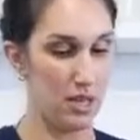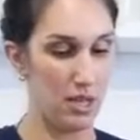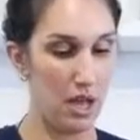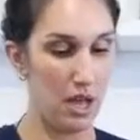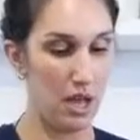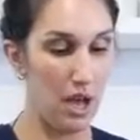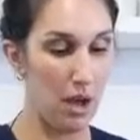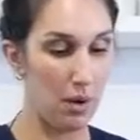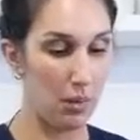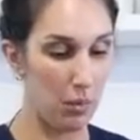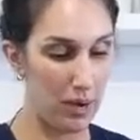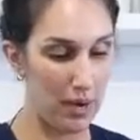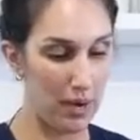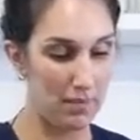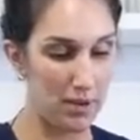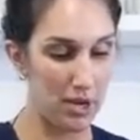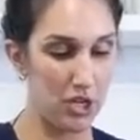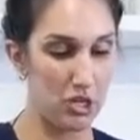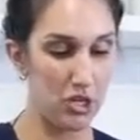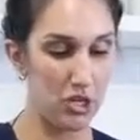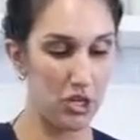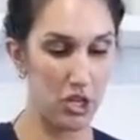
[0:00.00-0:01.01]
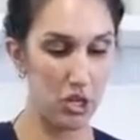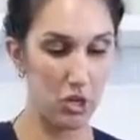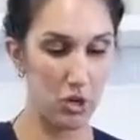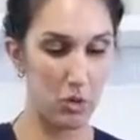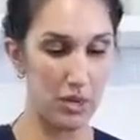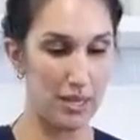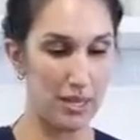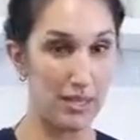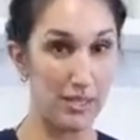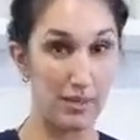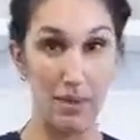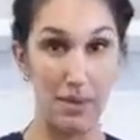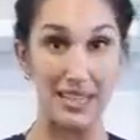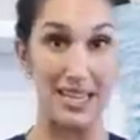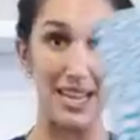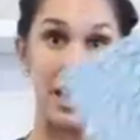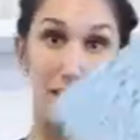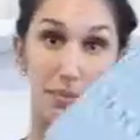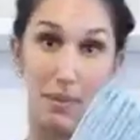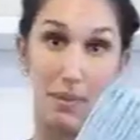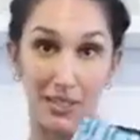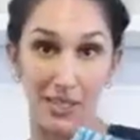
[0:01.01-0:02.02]
I'm gonna do is I'm gonna
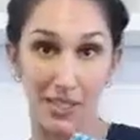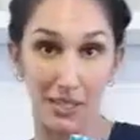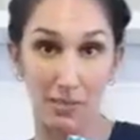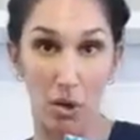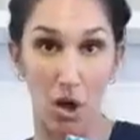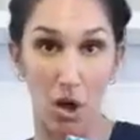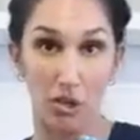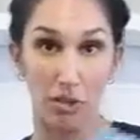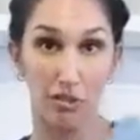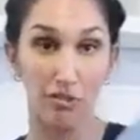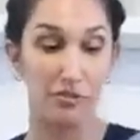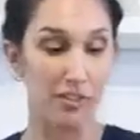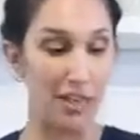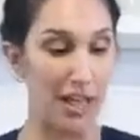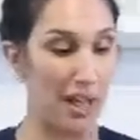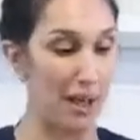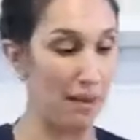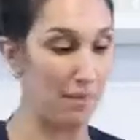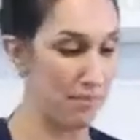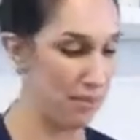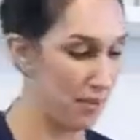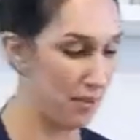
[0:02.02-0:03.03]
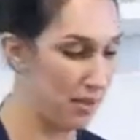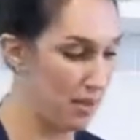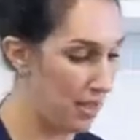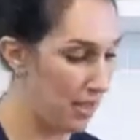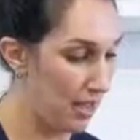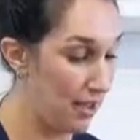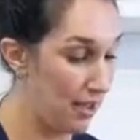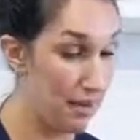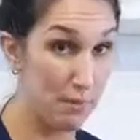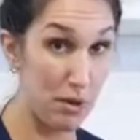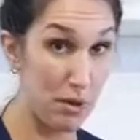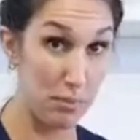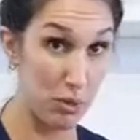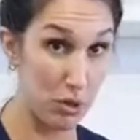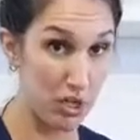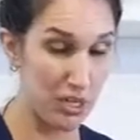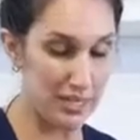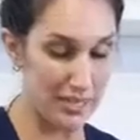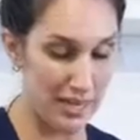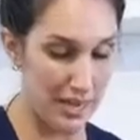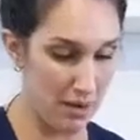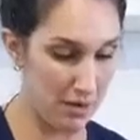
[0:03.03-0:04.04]
take my smaller flap and I'm gonna put
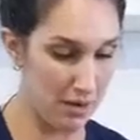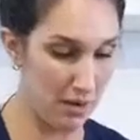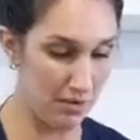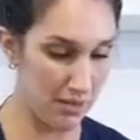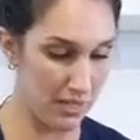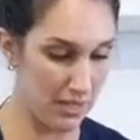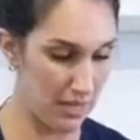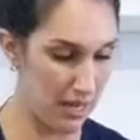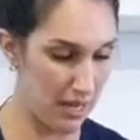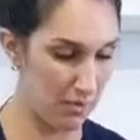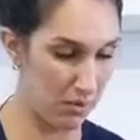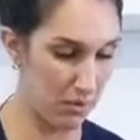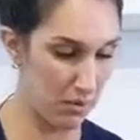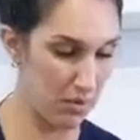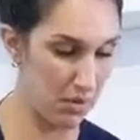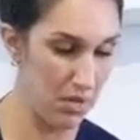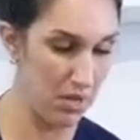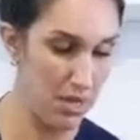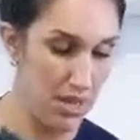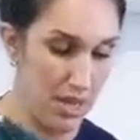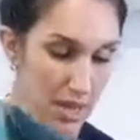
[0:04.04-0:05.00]
it down on the table,